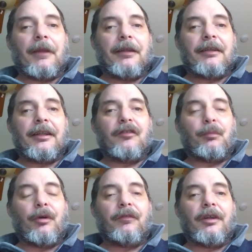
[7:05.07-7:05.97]
and it's
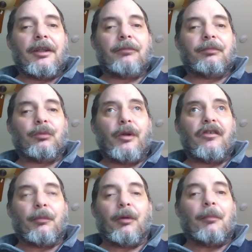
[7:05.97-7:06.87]
perfectly
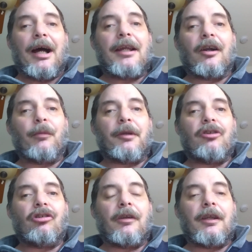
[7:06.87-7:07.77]
reasonable. My
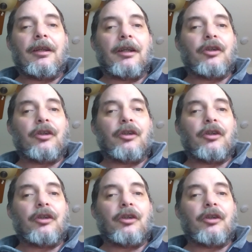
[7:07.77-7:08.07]
RPG,